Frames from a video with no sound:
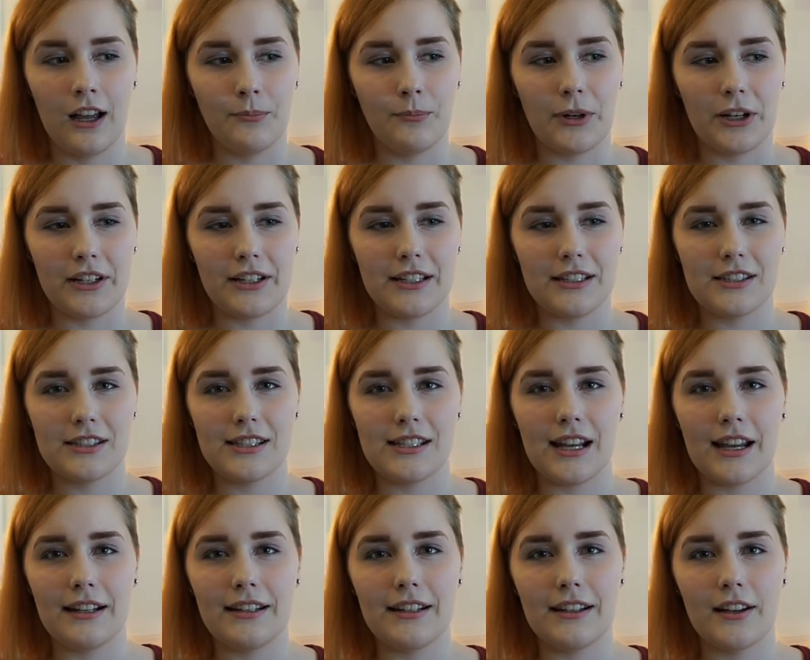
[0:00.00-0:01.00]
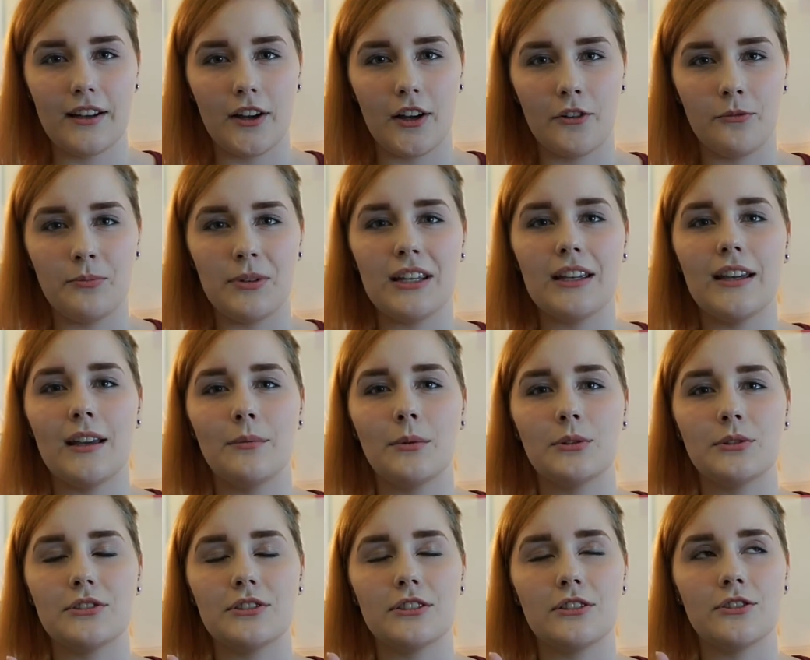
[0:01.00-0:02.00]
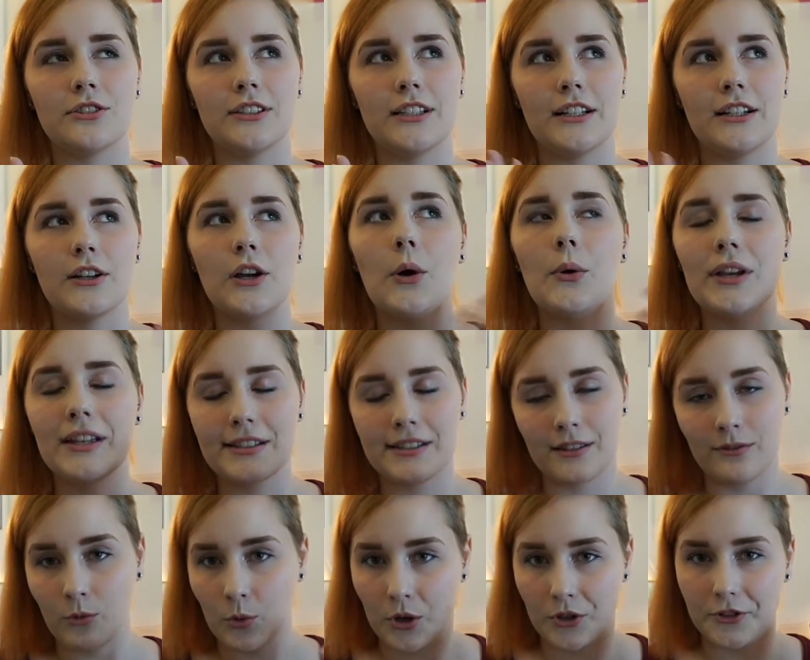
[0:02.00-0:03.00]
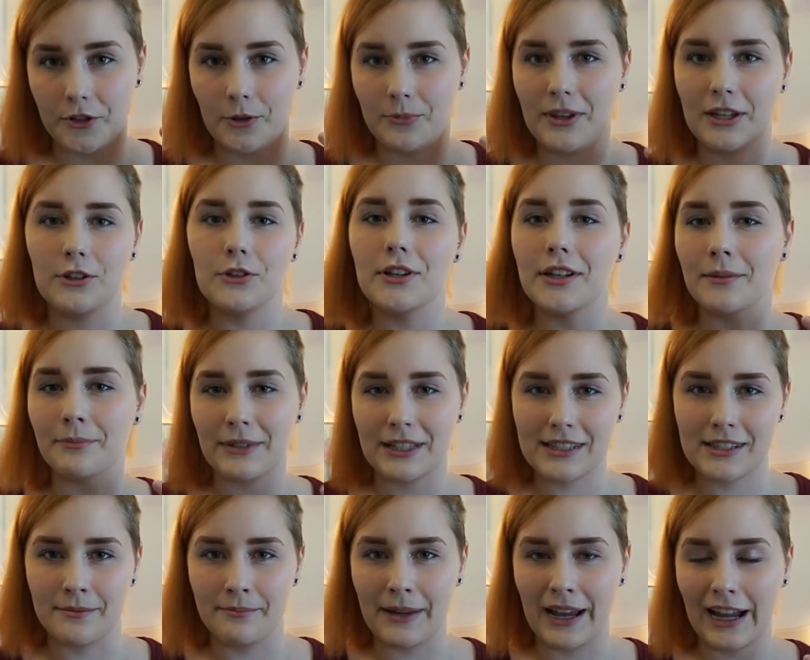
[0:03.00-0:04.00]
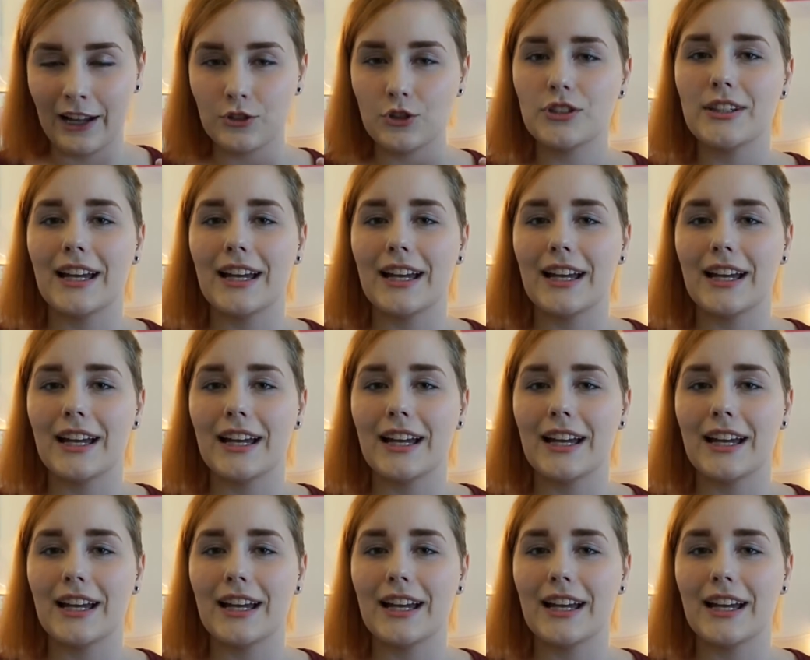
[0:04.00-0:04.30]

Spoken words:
But it's the idea of being able to create a cohesive wardrobe that you can mix and match.